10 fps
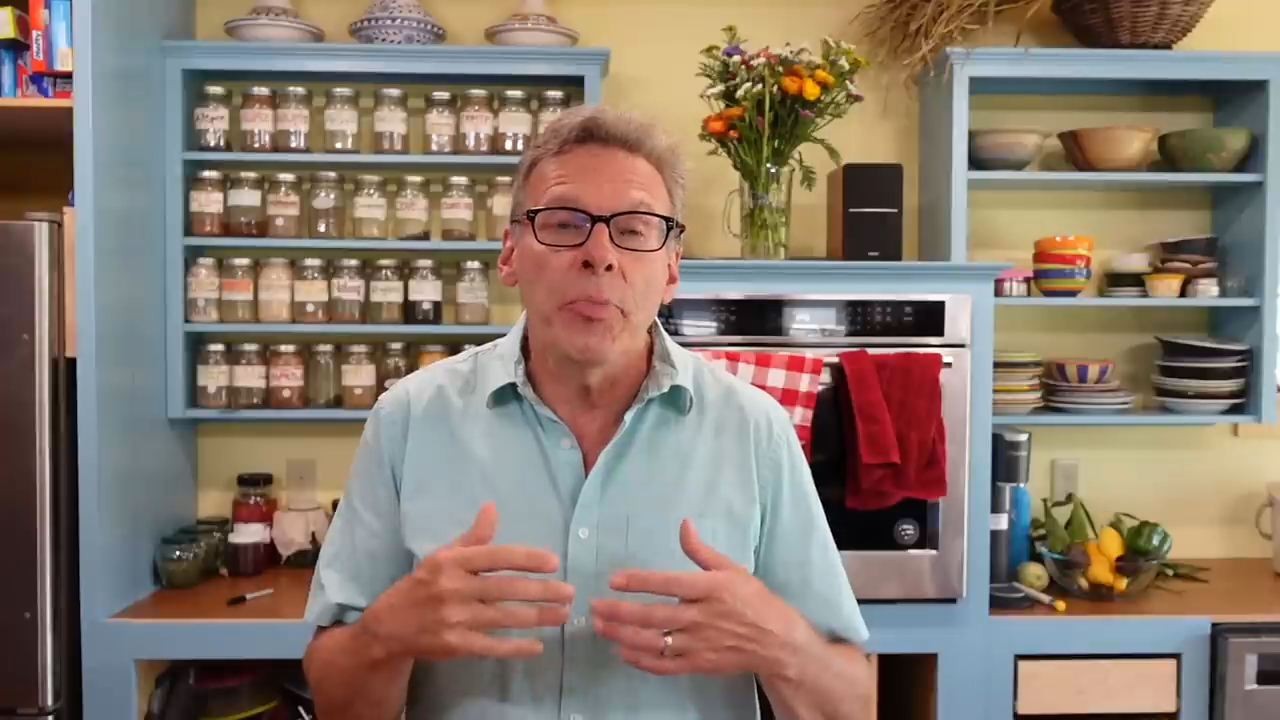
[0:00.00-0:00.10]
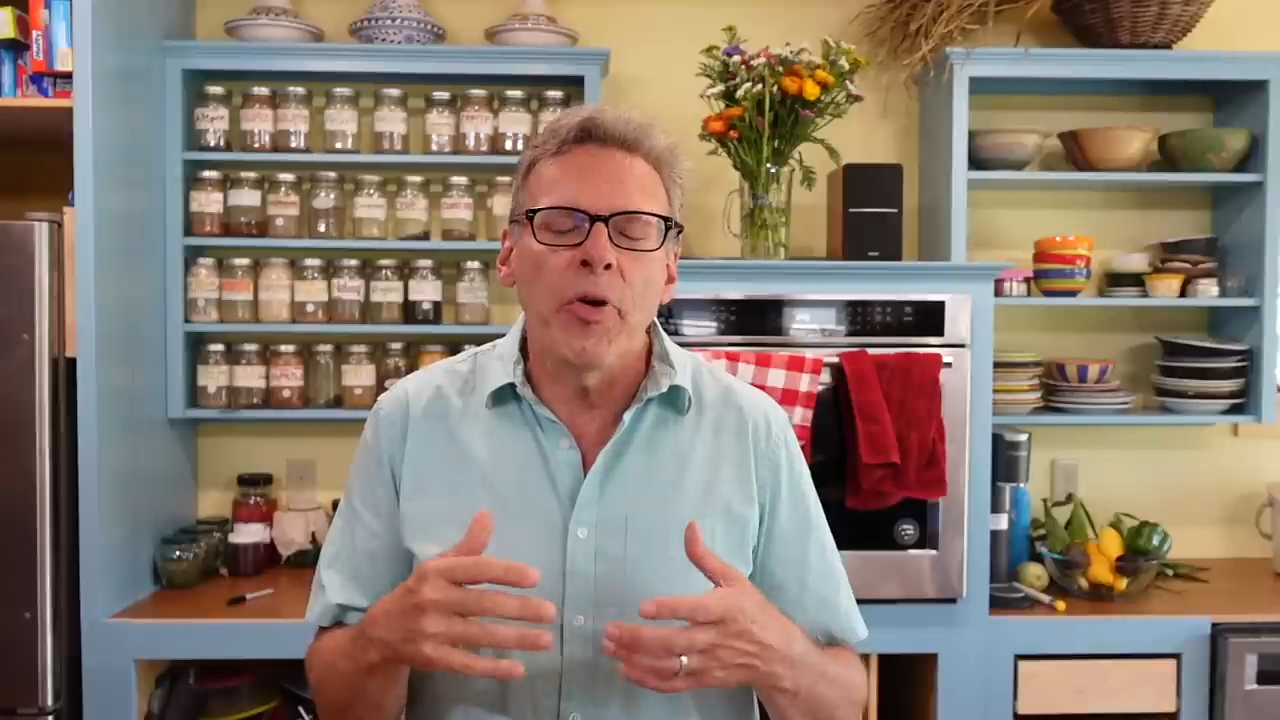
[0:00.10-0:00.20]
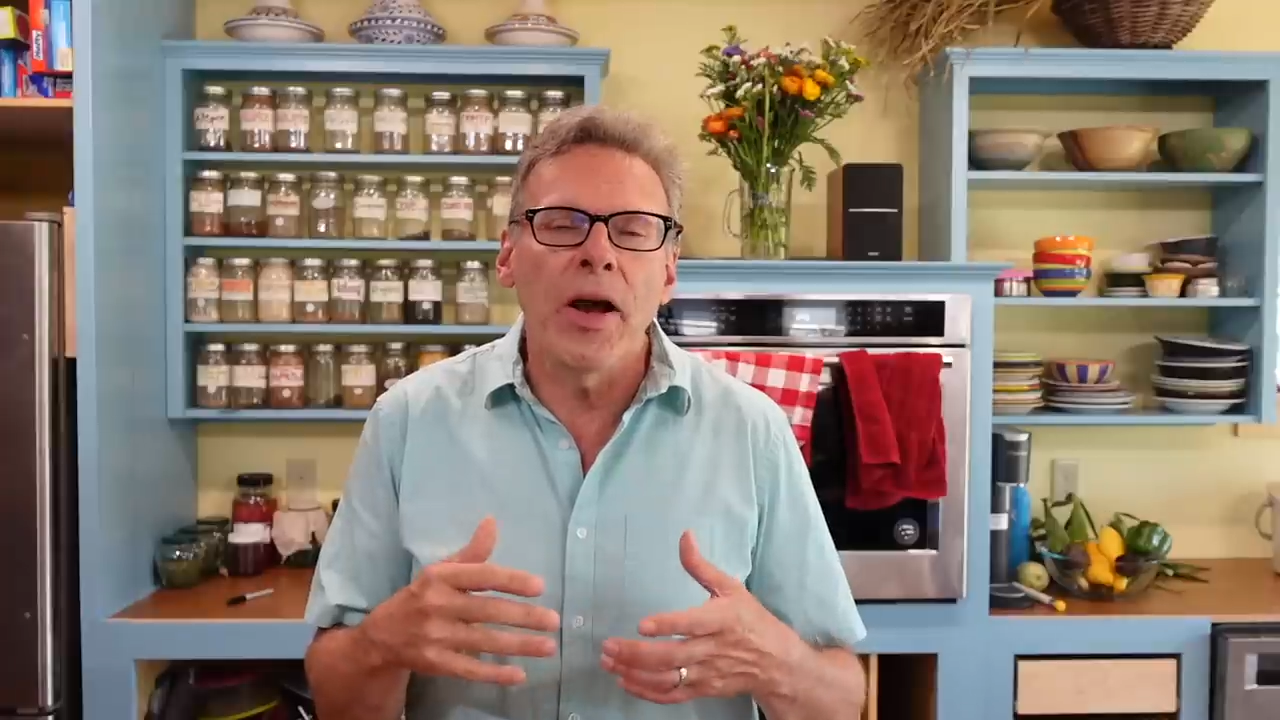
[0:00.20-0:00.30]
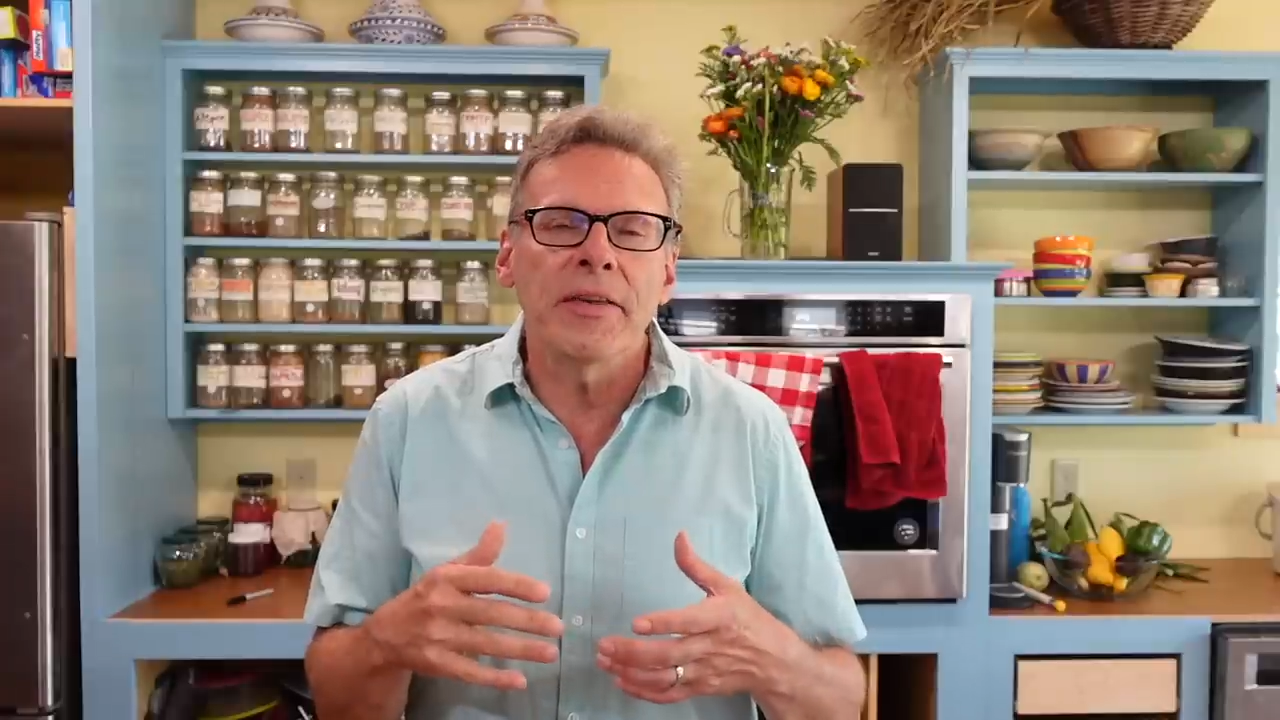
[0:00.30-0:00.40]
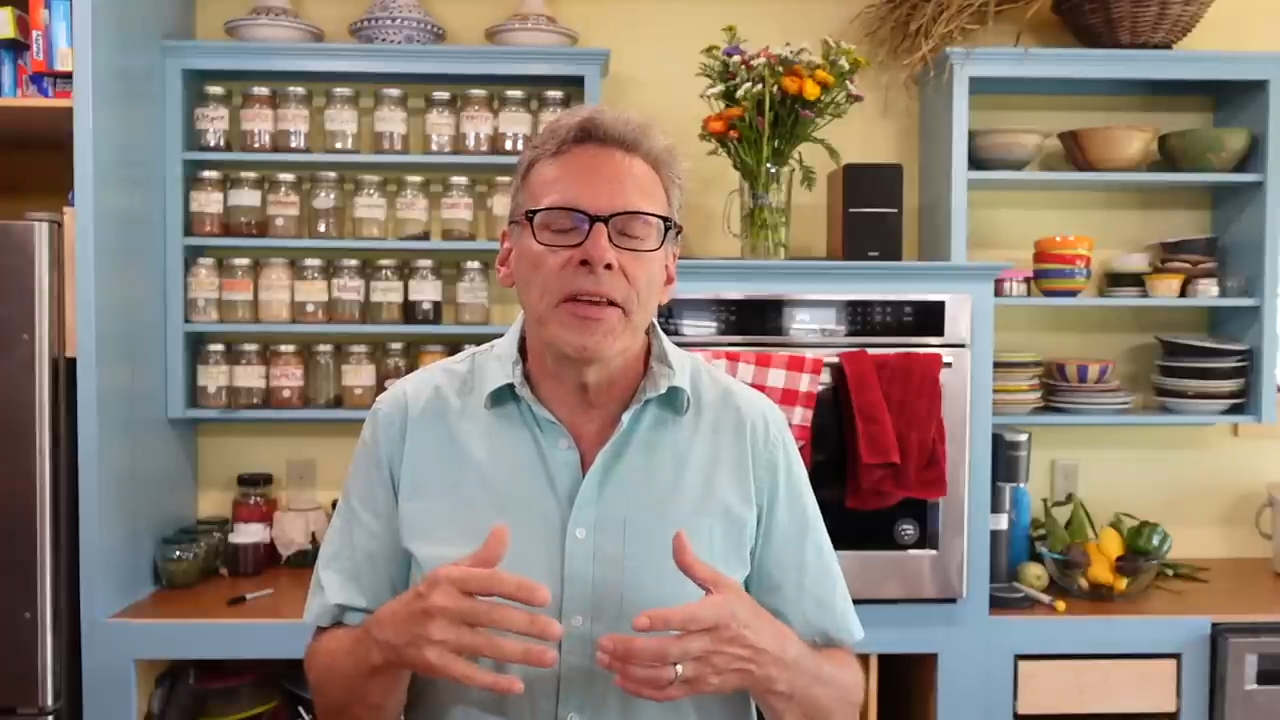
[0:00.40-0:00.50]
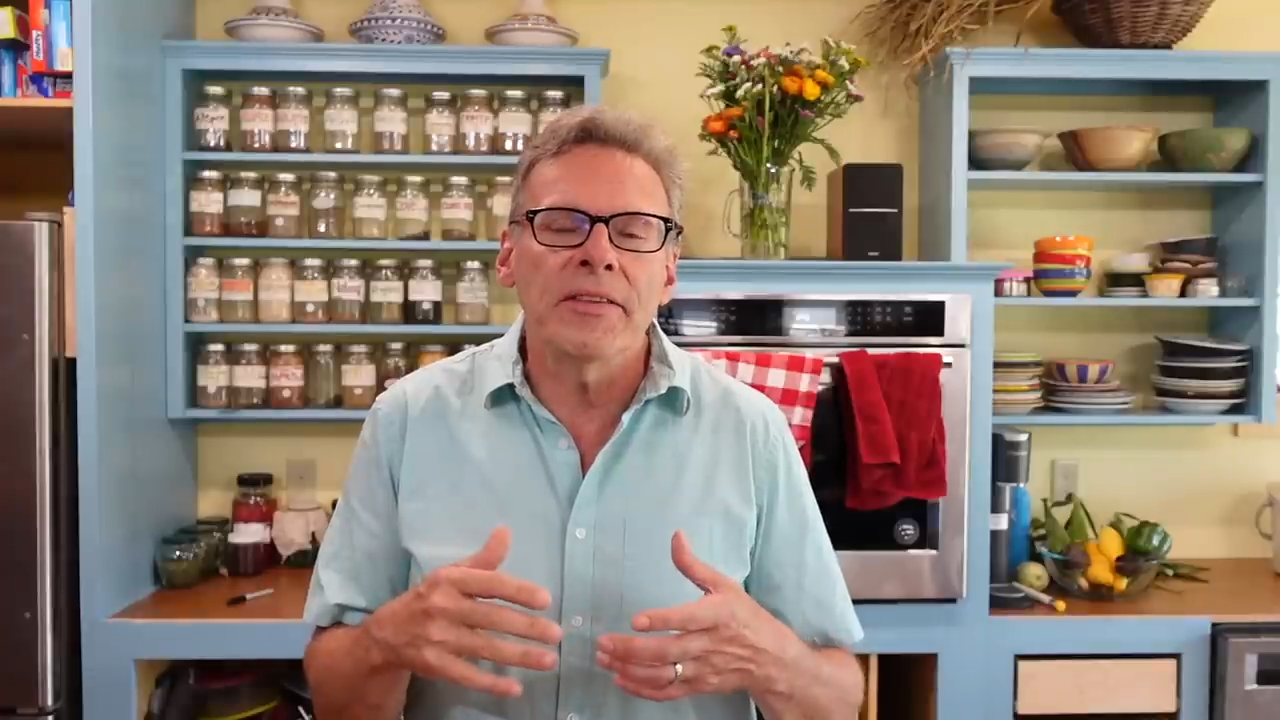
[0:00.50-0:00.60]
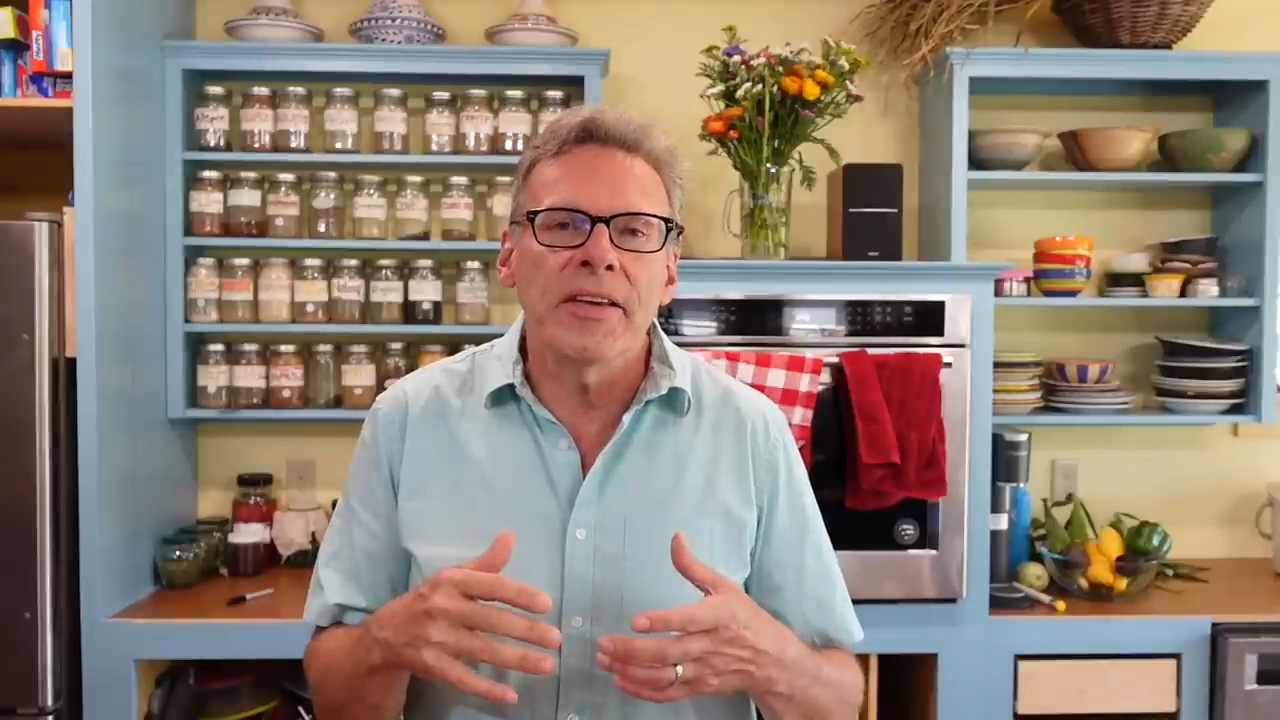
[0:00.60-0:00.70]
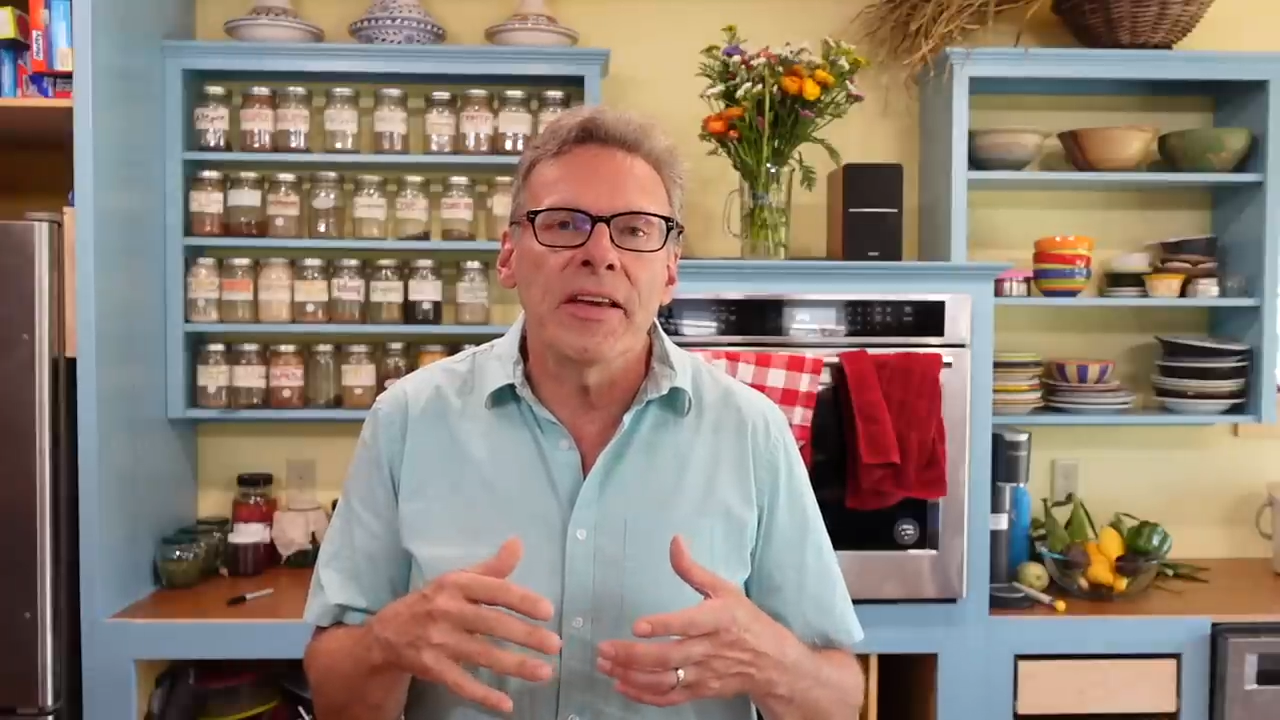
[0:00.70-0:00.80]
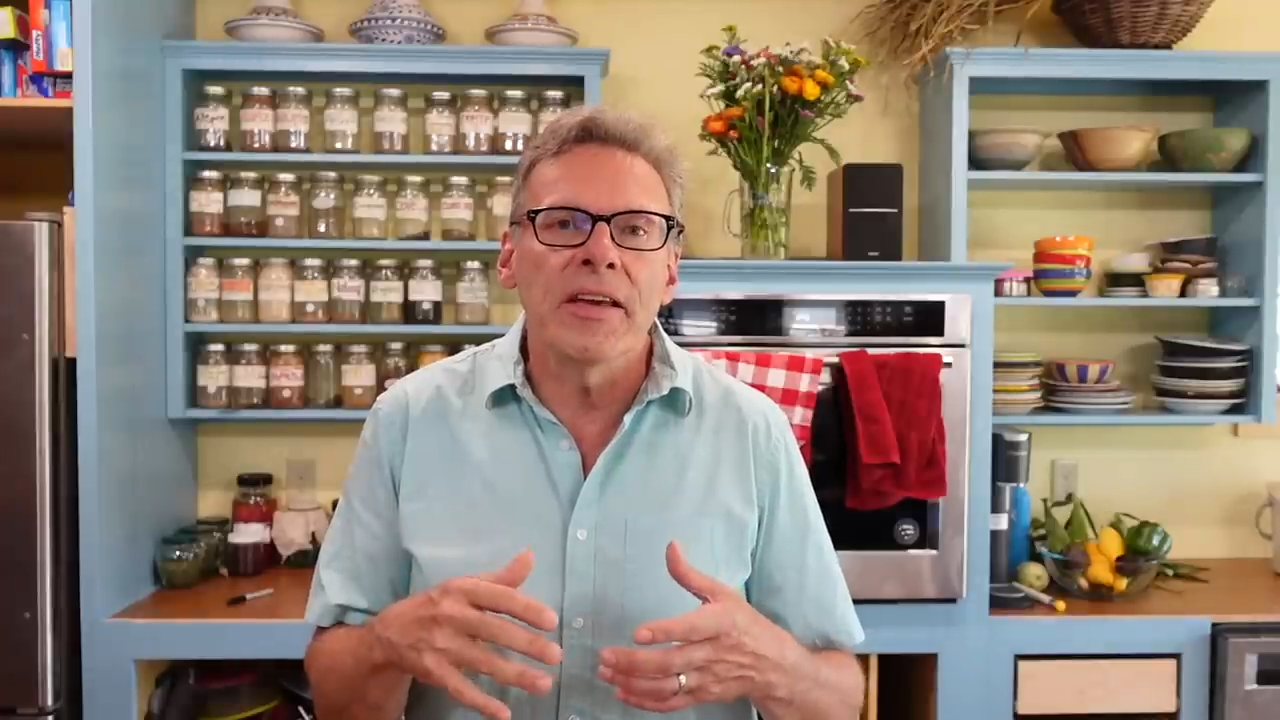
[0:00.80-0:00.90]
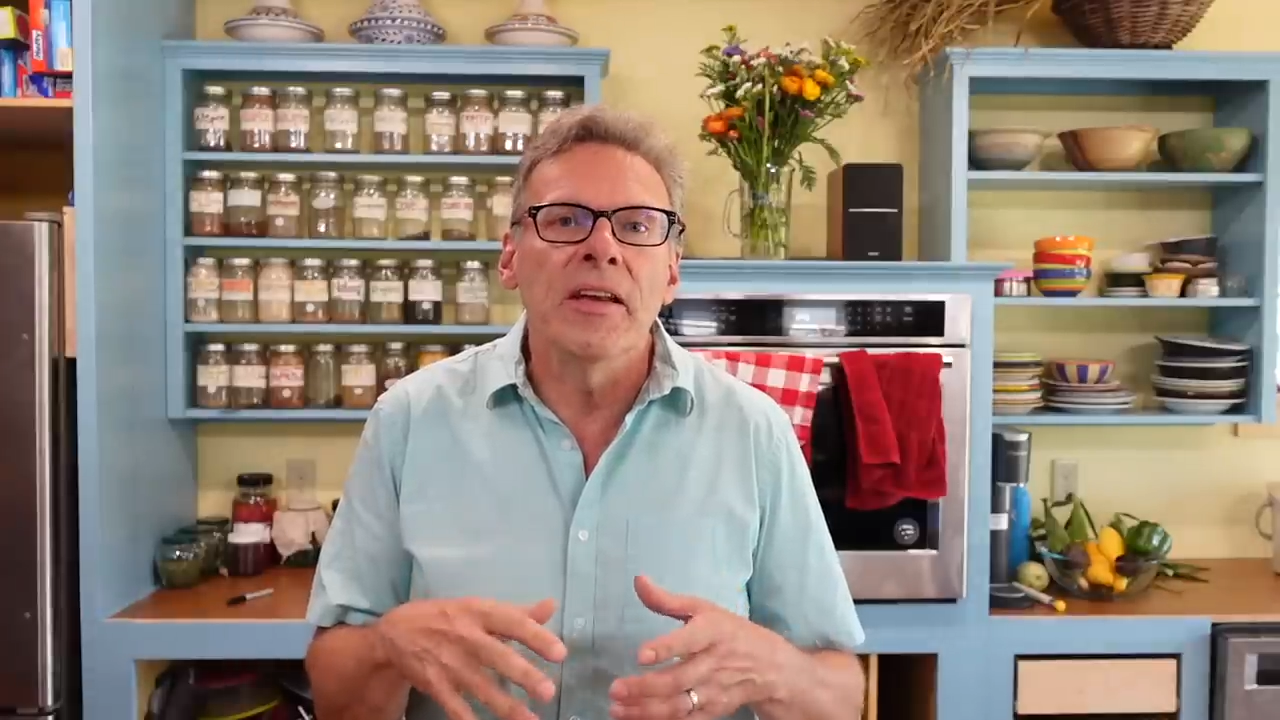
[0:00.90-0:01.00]

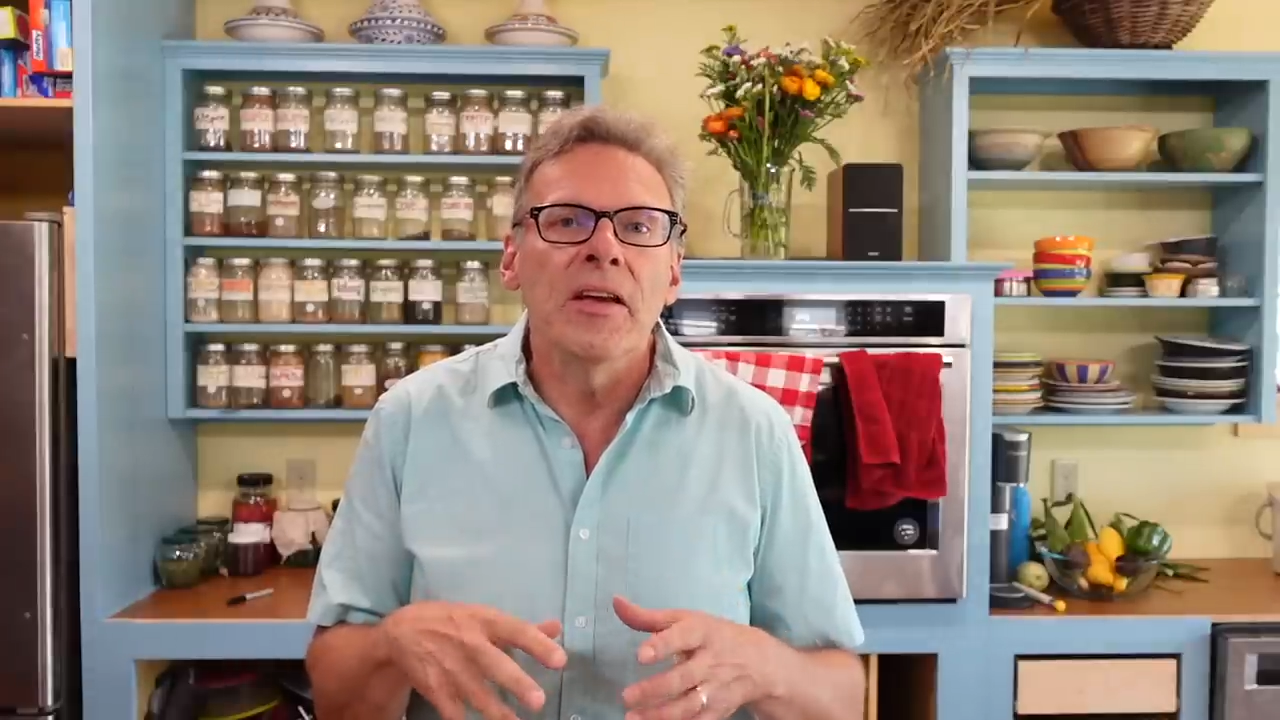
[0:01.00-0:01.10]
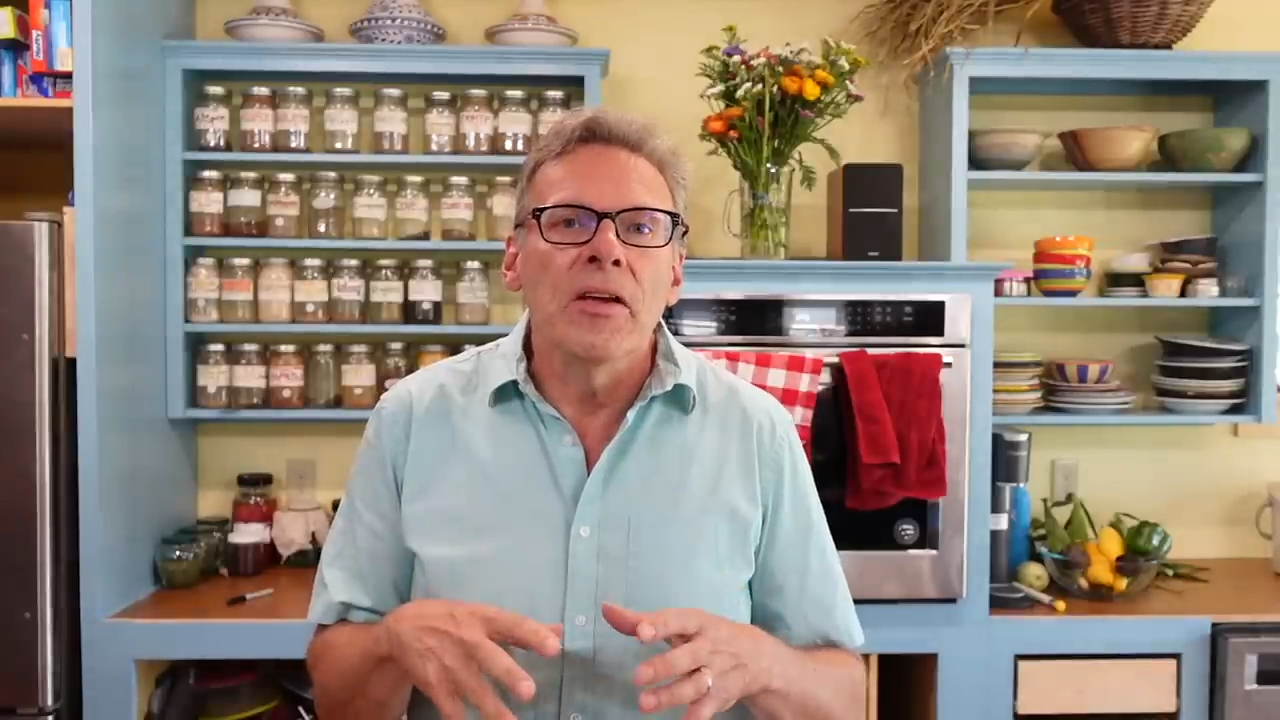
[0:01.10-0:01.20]
processing it